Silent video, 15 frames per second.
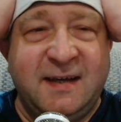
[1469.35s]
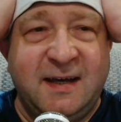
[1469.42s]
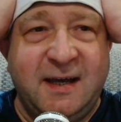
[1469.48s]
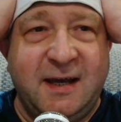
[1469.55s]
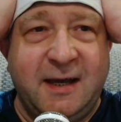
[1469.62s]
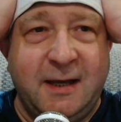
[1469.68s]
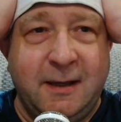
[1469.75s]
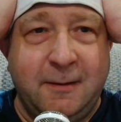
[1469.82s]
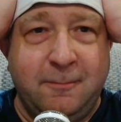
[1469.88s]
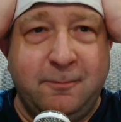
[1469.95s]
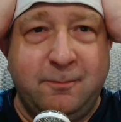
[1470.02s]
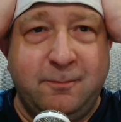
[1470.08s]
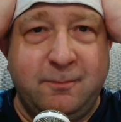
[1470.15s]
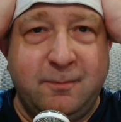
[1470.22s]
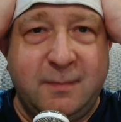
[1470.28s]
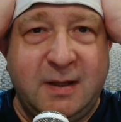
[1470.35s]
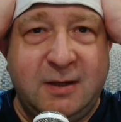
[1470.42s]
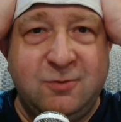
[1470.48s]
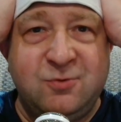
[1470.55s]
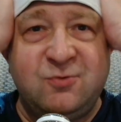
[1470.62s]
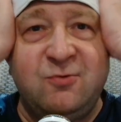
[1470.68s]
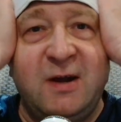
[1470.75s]
It
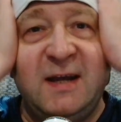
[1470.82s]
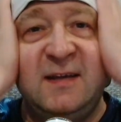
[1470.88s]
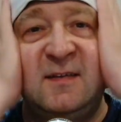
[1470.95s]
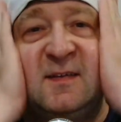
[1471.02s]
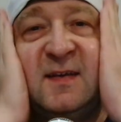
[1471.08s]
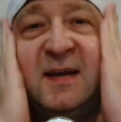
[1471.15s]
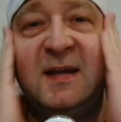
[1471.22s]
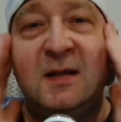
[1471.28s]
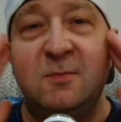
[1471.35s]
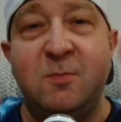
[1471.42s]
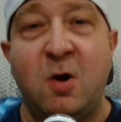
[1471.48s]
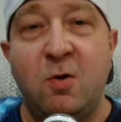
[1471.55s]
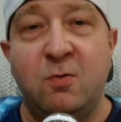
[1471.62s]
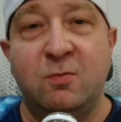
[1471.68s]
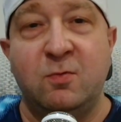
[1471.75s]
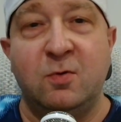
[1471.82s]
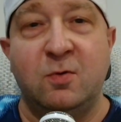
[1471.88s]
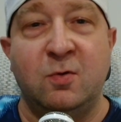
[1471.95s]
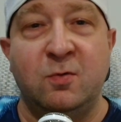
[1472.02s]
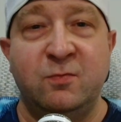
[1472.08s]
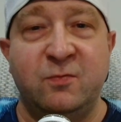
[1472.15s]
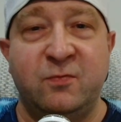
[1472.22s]
was great seeing them all
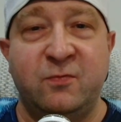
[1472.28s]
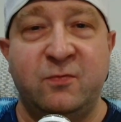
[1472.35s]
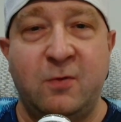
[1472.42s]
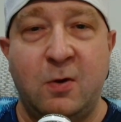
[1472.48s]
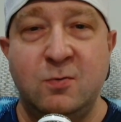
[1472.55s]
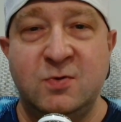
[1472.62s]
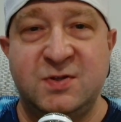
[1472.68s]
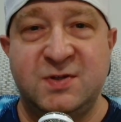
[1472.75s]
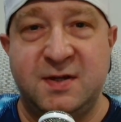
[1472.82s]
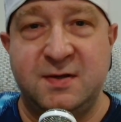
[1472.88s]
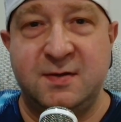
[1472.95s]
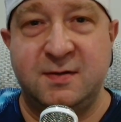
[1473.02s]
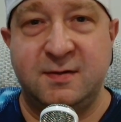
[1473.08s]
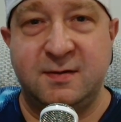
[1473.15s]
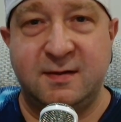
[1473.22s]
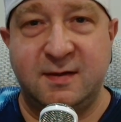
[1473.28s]
unfrozen,